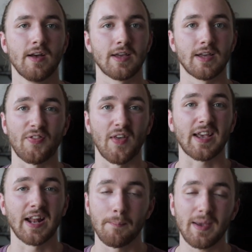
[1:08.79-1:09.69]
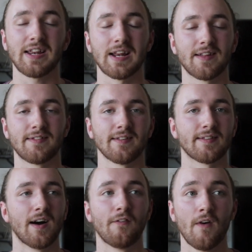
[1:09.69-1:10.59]
you're thinking immediately to
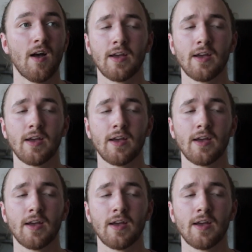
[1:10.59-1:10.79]
yourself,